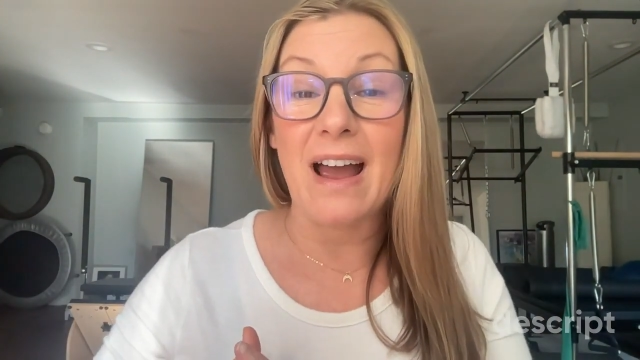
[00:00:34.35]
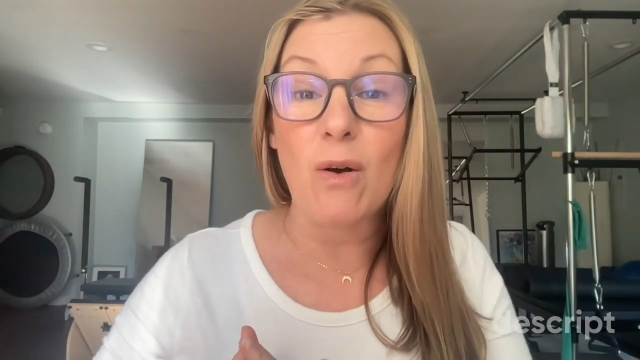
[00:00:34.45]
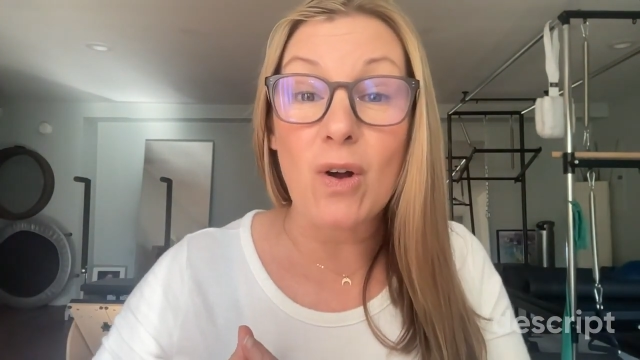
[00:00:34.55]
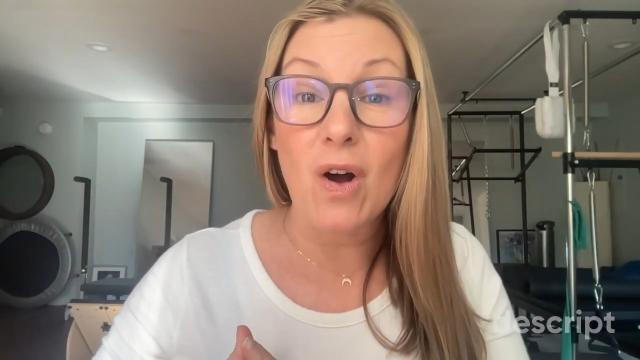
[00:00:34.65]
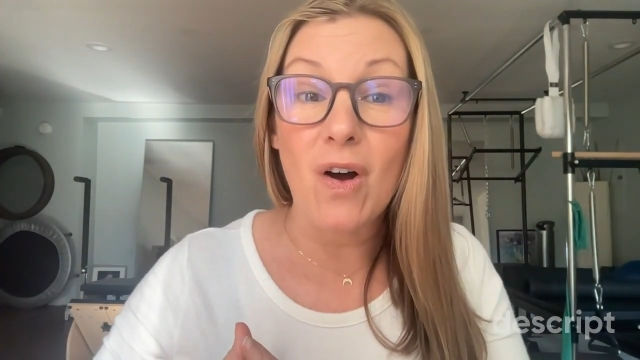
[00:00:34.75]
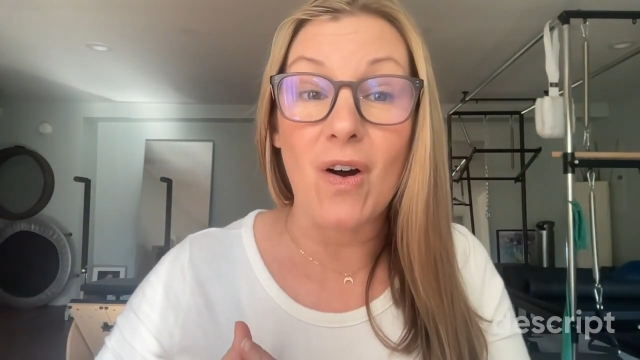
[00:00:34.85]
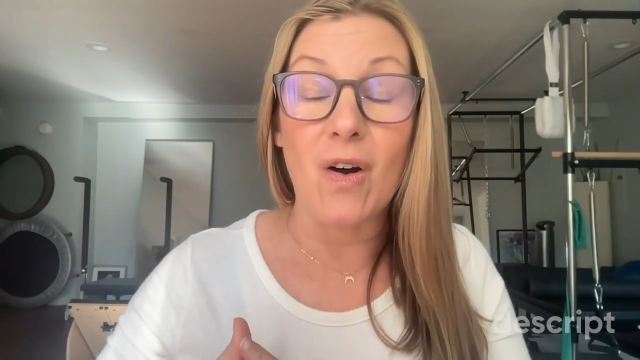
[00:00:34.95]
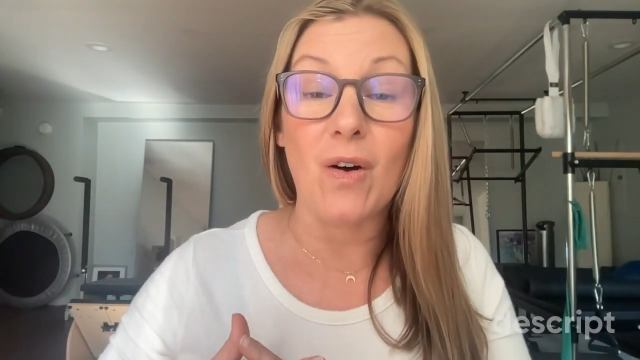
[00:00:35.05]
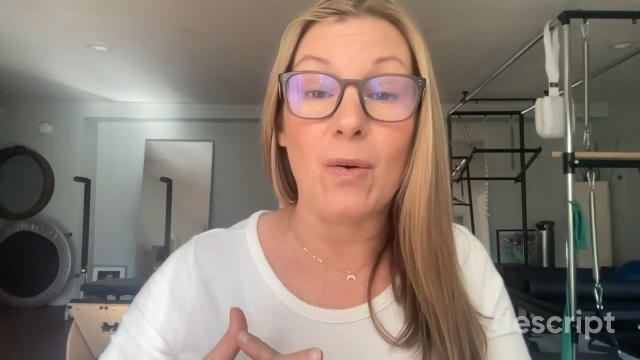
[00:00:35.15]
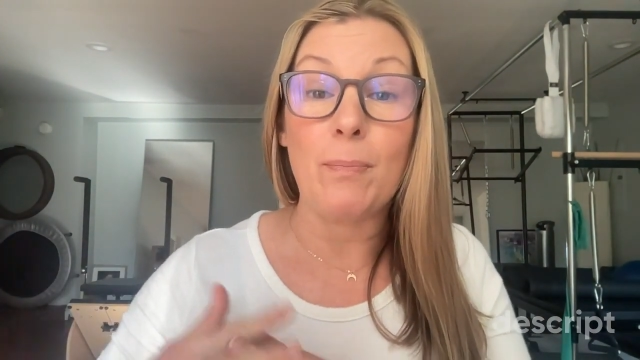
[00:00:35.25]

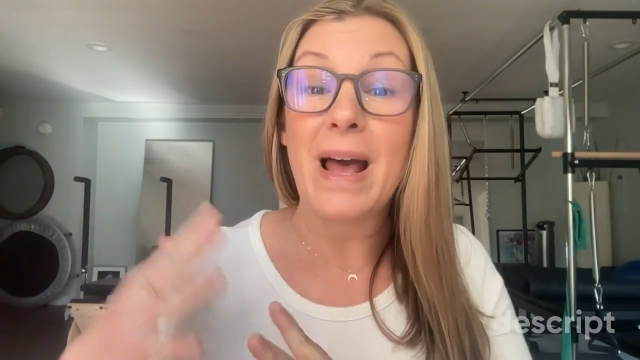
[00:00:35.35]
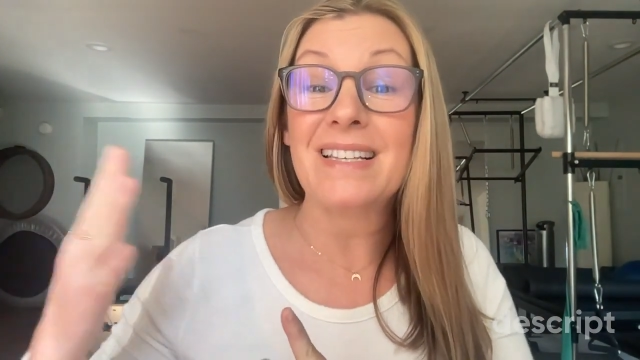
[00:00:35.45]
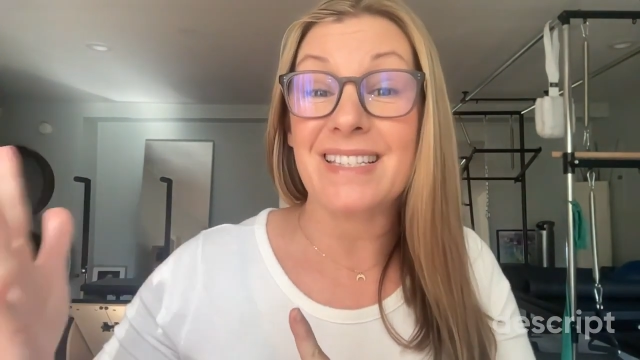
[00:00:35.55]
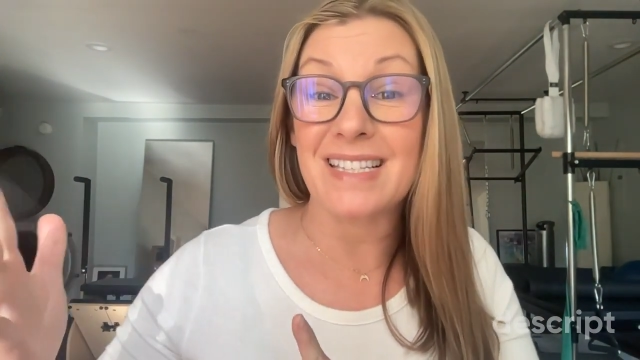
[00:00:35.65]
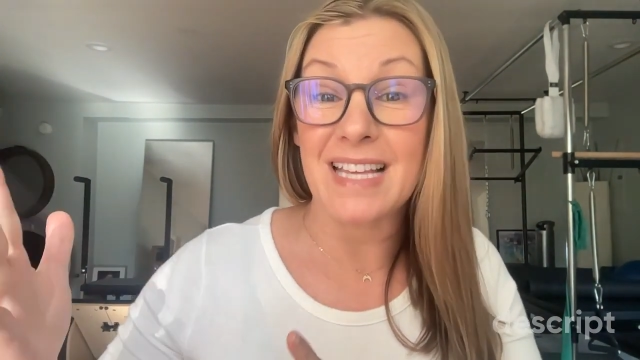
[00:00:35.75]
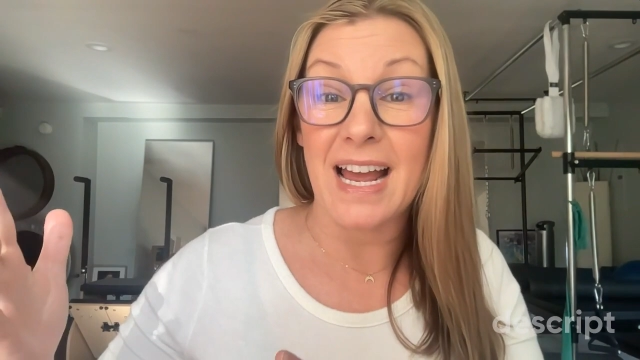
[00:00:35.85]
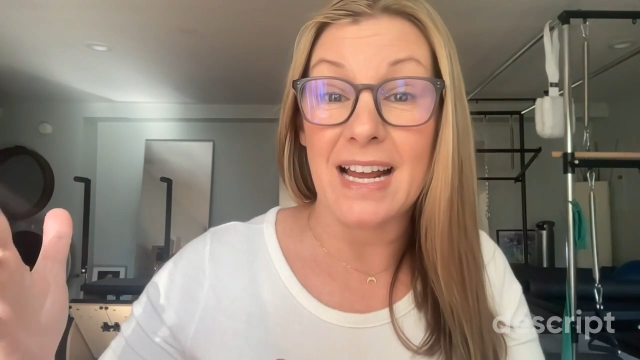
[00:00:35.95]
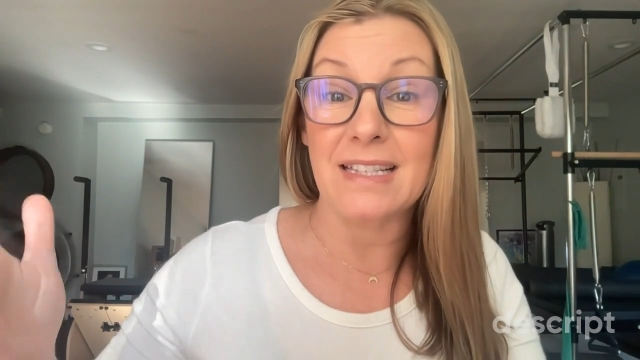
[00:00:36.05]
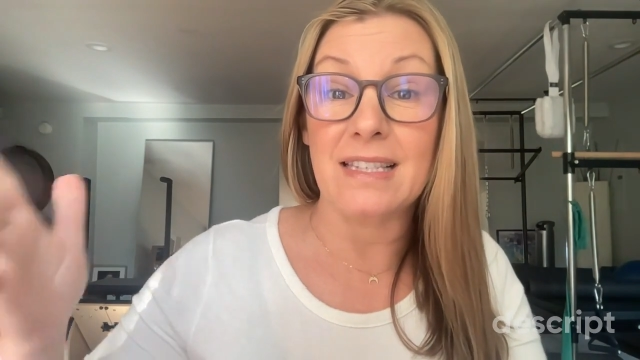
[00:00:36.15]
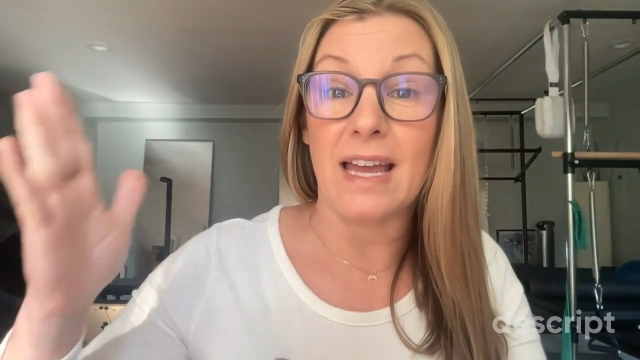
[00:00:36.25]
alcohol,
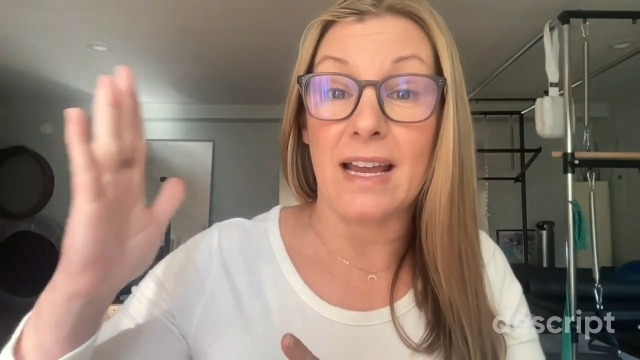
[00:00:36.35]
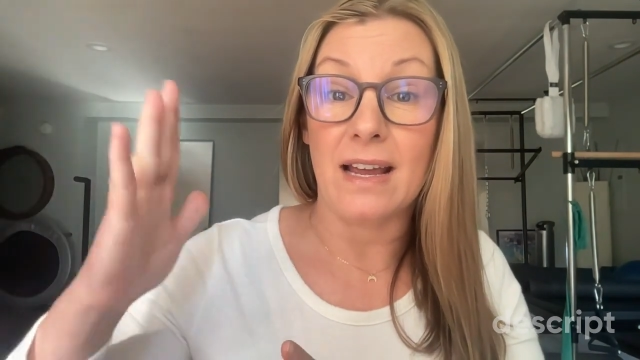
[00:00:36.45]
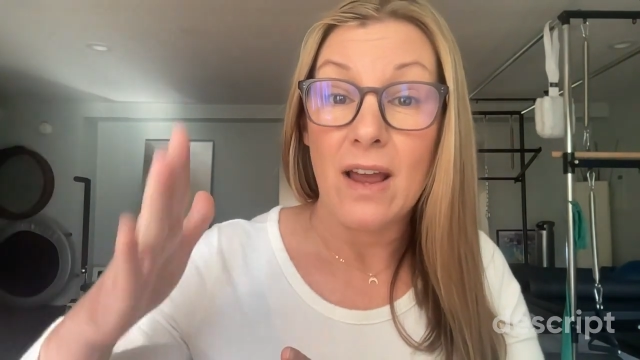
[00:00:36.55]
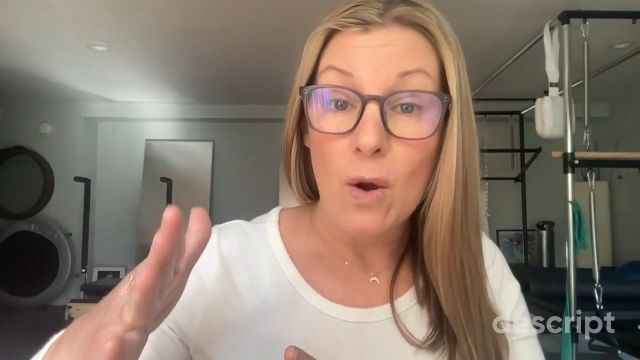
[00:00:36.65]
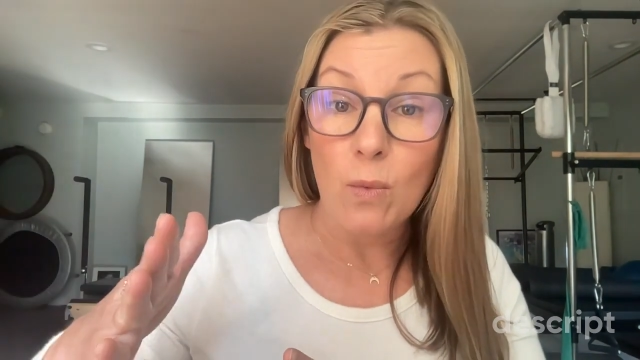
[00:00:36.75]
pesticides like